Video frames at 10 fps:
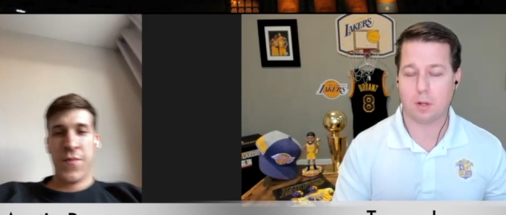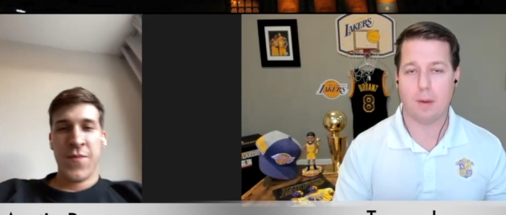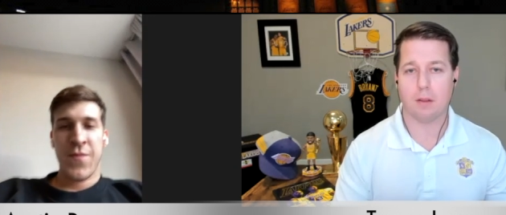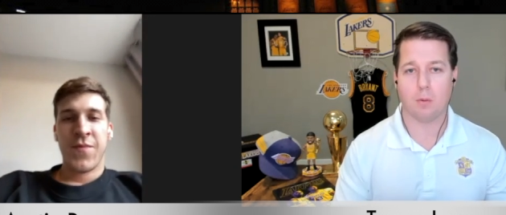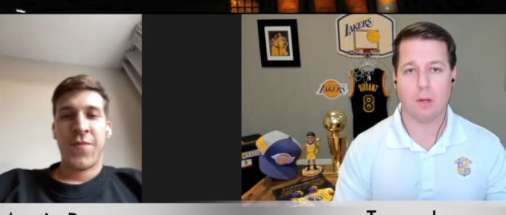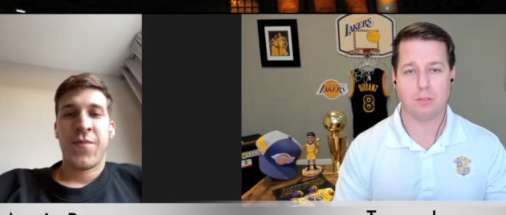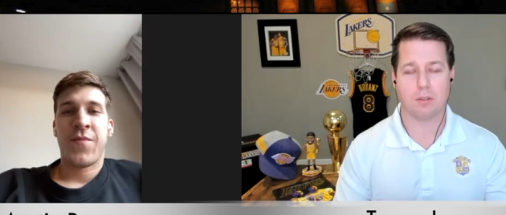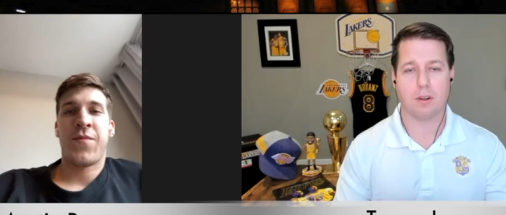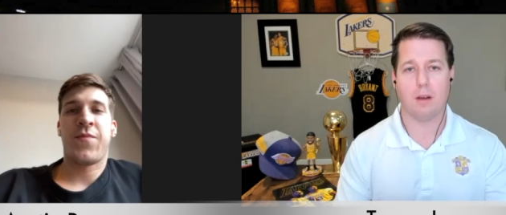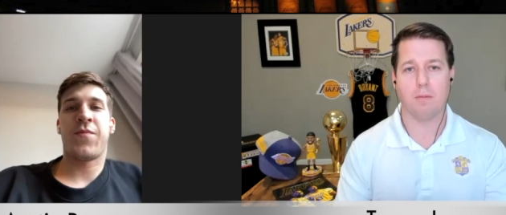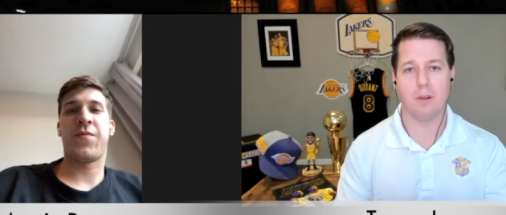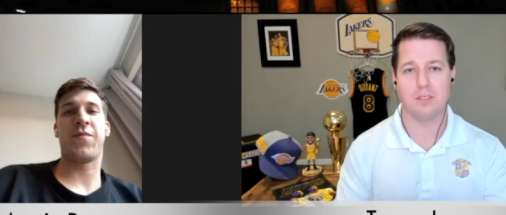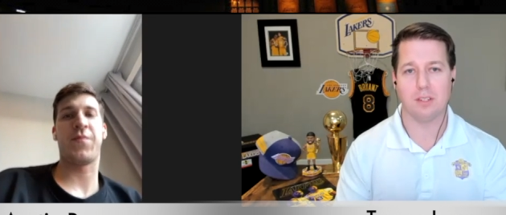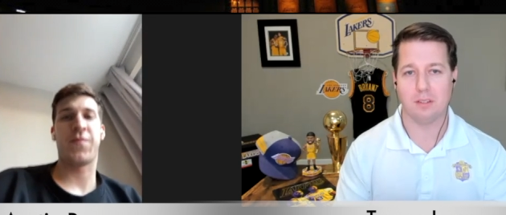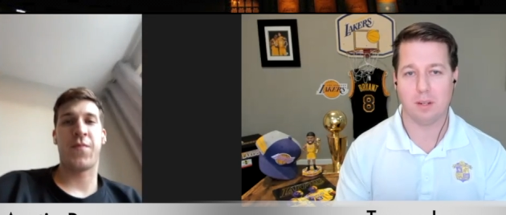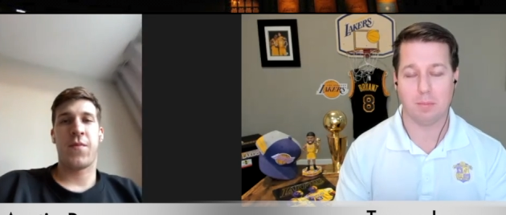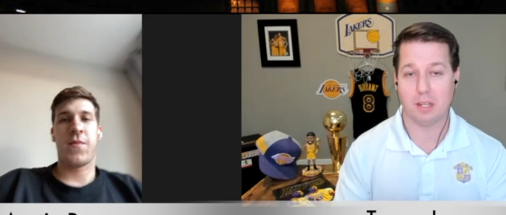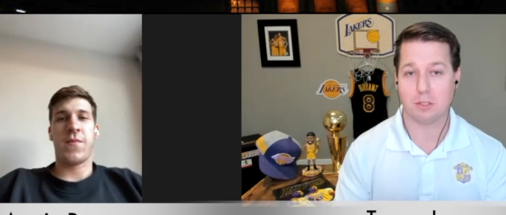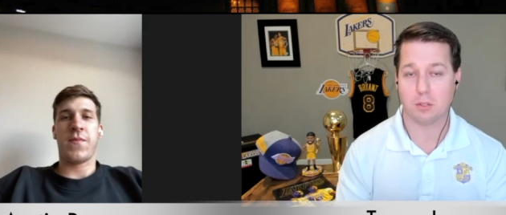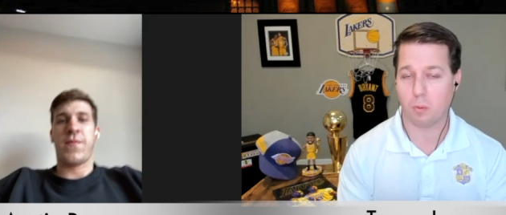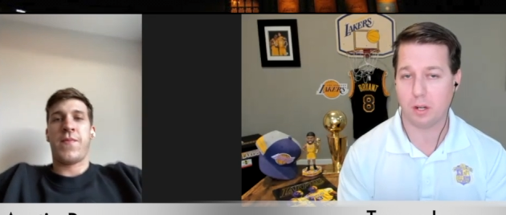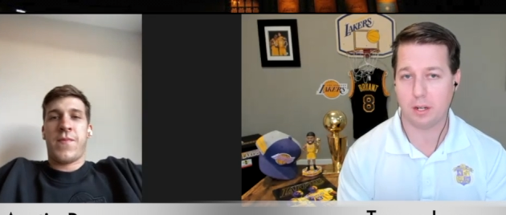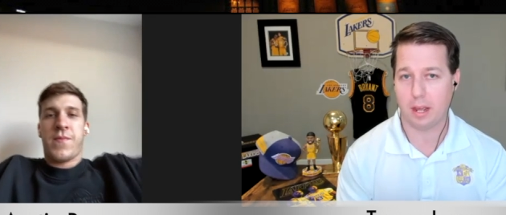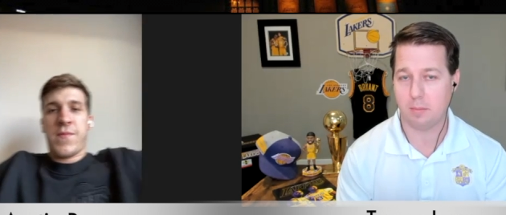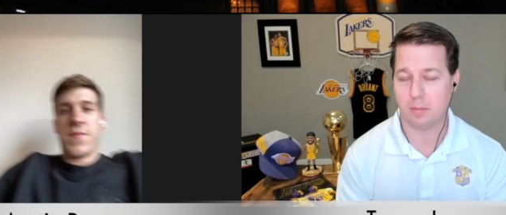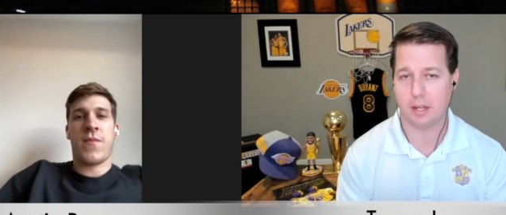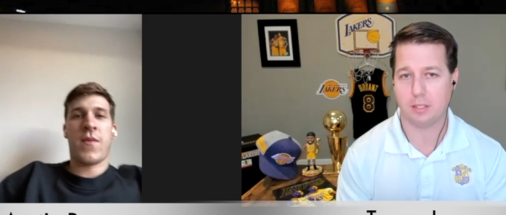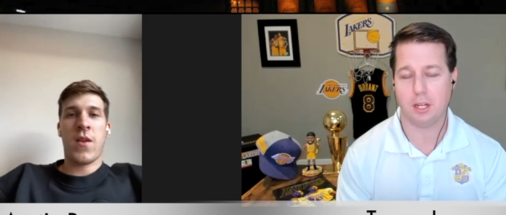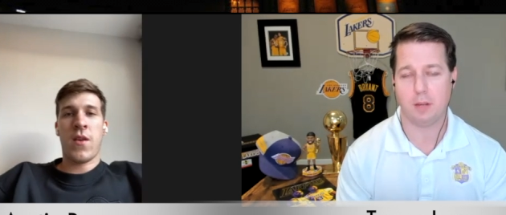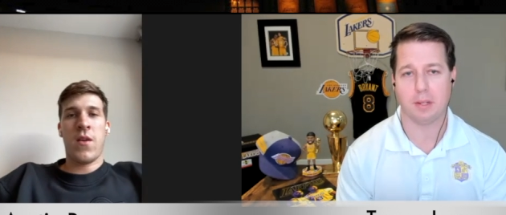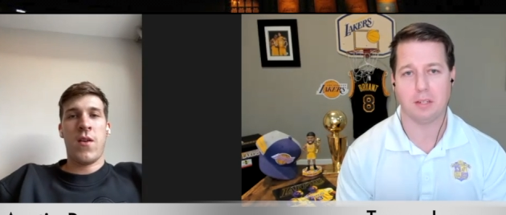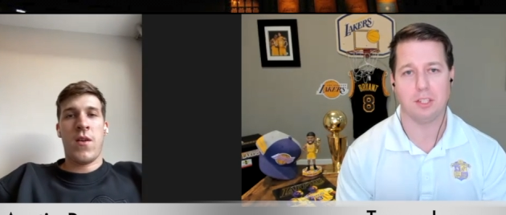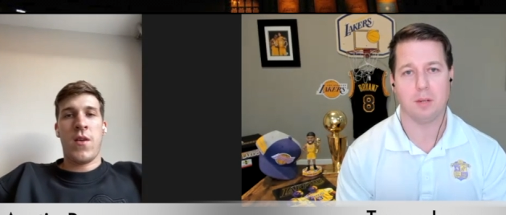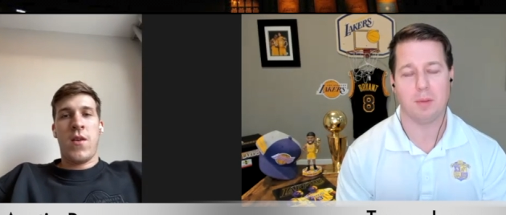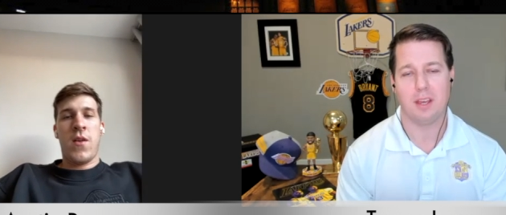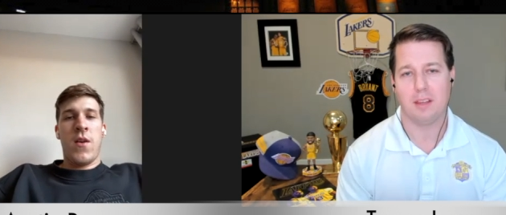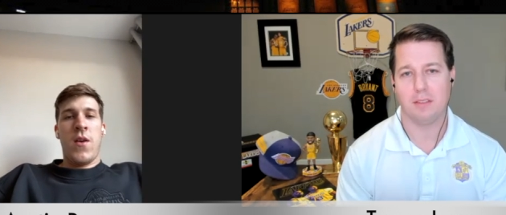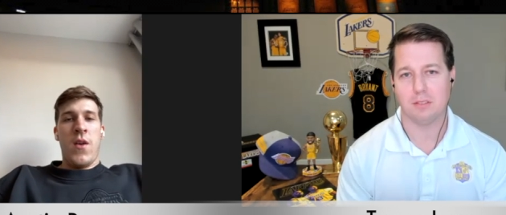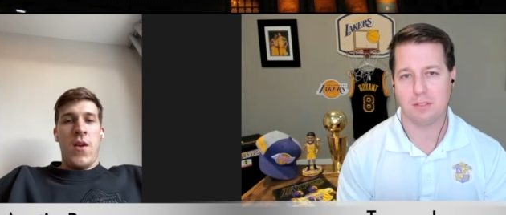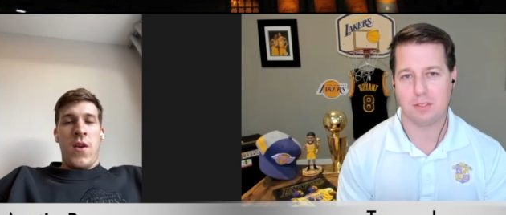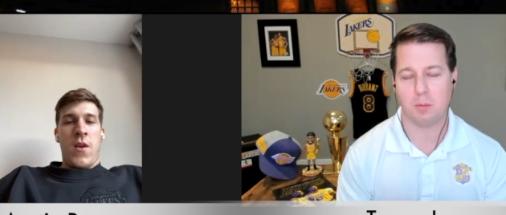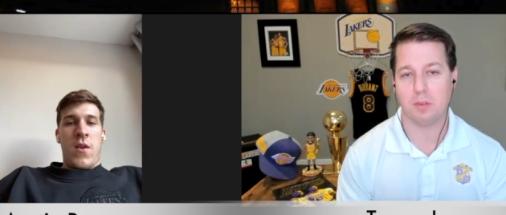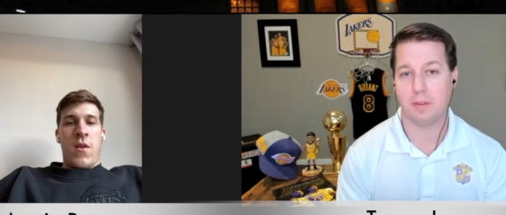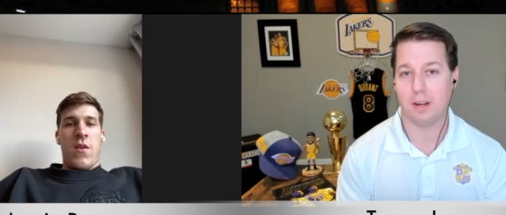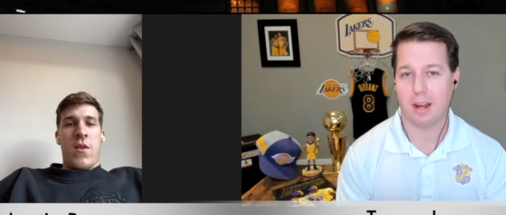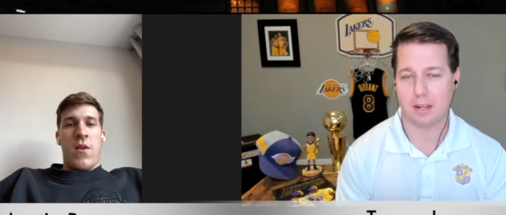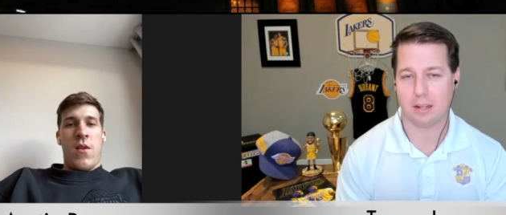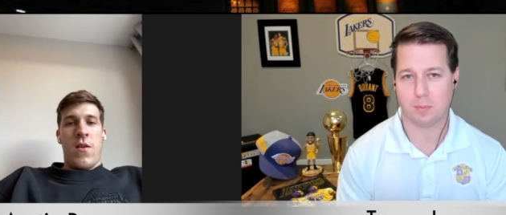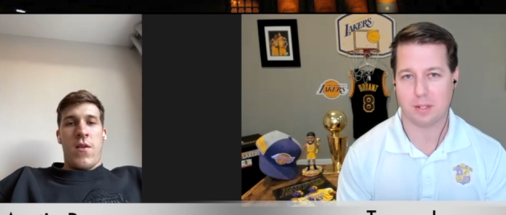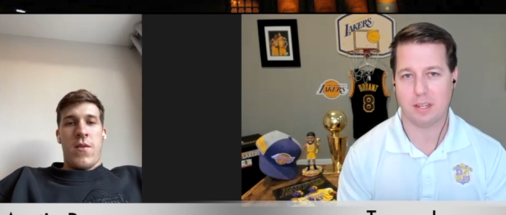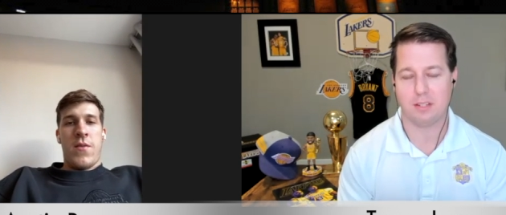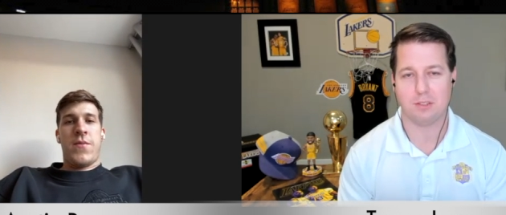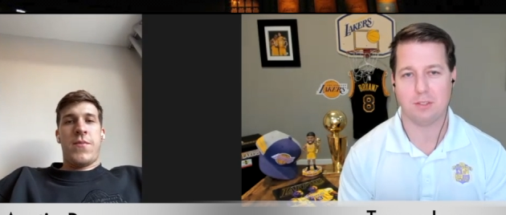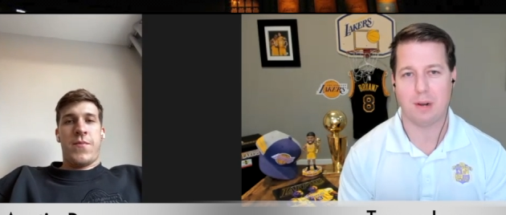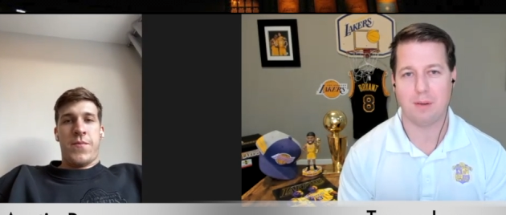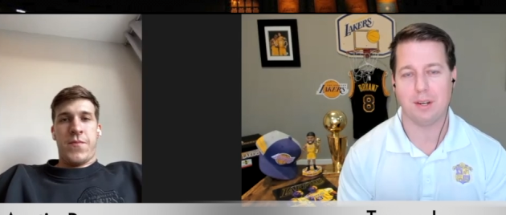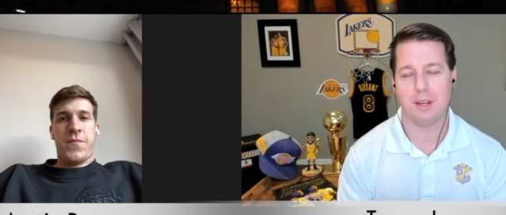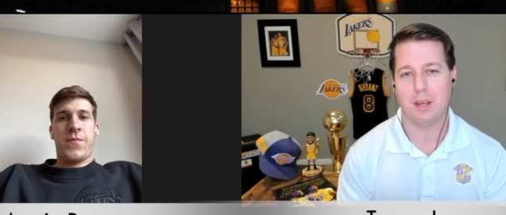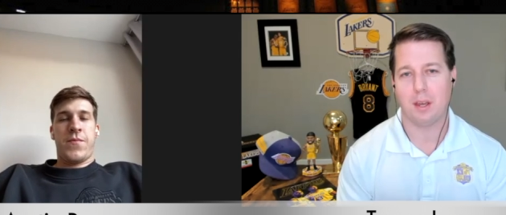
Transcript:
Speaker 1: to come out of the Western Conference and, and potentially win an NBA championship. This is a team with very high expectations around it.